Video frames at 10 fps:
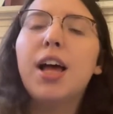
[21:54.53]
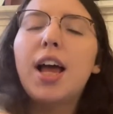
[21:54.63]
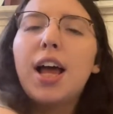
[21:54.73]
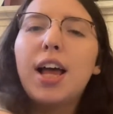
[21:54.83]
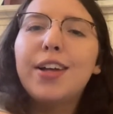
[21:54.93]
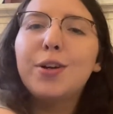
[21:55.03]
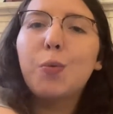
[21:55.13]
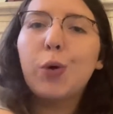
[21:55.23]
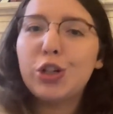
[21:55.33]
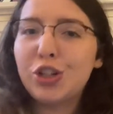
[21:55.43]
And
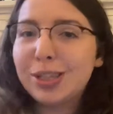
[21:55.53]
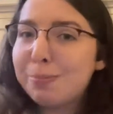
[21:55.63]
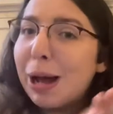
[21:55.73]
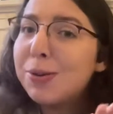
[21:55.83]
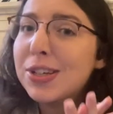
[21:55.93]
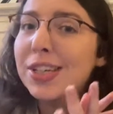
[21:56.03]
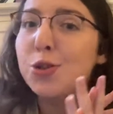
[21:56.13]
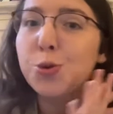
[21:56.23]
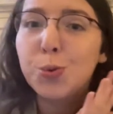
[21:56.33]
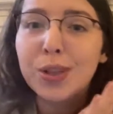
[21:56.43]
when she's about
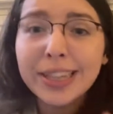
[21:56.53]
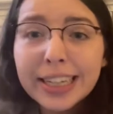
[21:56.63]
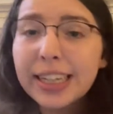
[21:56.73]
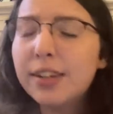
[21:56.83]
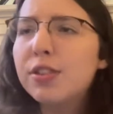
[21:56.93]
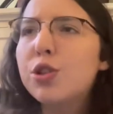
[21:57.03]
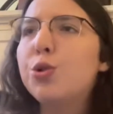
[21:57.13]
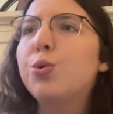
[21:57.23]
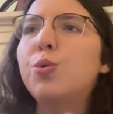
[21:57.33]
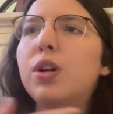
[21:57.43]
to leave
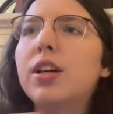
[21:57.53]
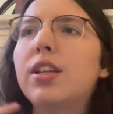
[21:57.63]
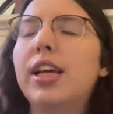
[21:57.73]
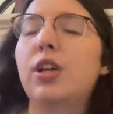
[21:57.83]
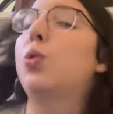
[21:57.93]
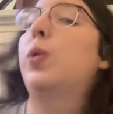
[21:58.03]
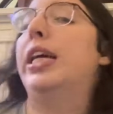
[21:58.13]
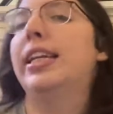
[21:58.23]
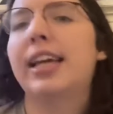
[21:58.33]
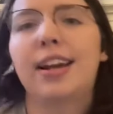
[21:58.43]
to like
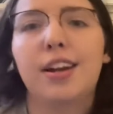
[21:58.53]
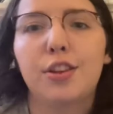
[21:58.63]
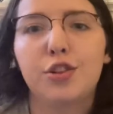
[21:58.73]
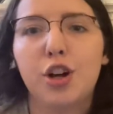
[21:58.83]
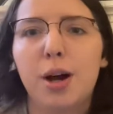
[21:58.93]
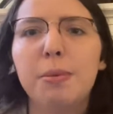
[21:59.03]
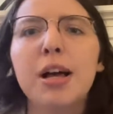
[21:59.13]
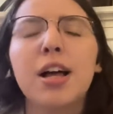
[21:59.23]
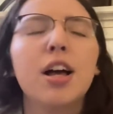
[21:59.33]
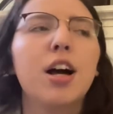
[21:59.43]
quit and get another job,
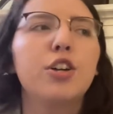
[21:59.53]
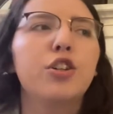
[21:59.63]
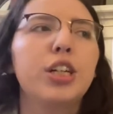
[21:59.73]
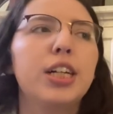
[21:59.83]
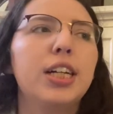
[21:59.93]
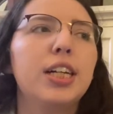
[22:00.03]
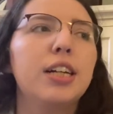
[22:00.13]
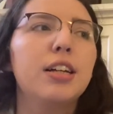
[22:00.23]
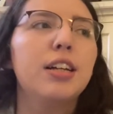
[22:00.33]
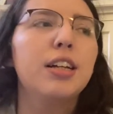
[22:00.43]
she
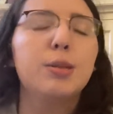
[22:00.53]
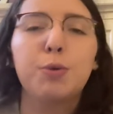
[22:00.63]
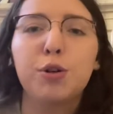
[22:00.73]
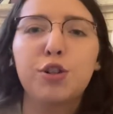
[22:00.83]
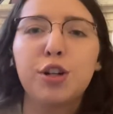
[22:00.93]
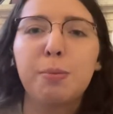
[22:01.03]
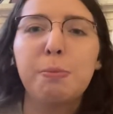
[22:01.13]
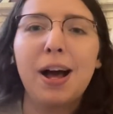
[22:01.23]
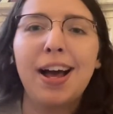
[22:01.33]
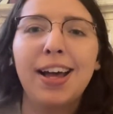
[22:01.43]
is approached
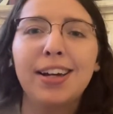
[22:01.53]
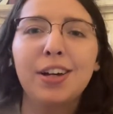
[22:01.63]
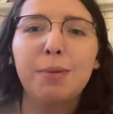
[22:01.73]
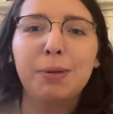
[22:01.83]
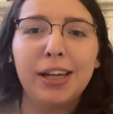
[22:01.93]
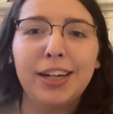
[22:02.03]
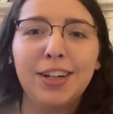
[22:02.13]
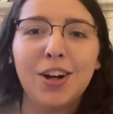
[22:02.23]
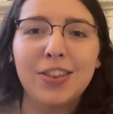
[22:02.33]
by a player on the